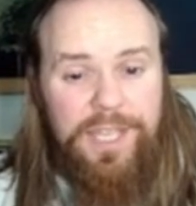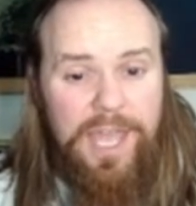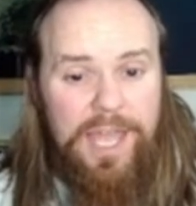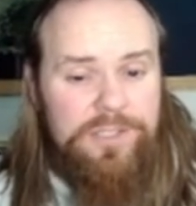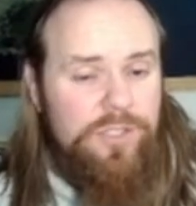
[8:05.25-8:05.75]

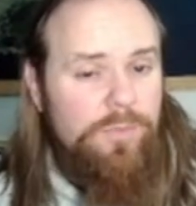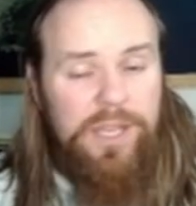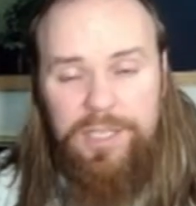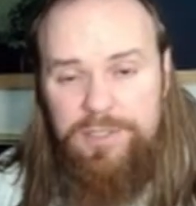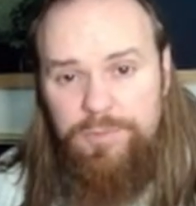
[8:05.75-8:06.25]
cast, you
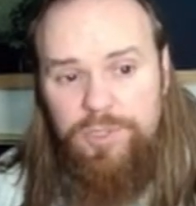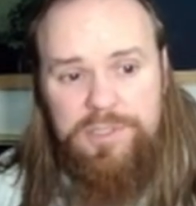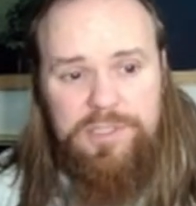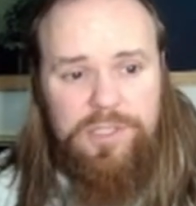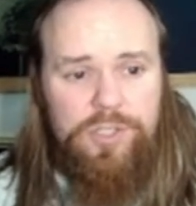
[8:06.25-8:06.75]
might get some good
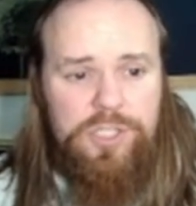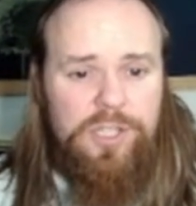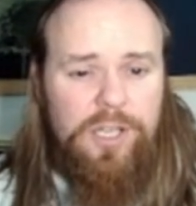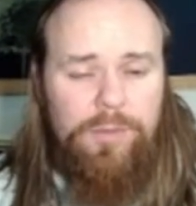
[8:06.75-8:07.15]
synergy there.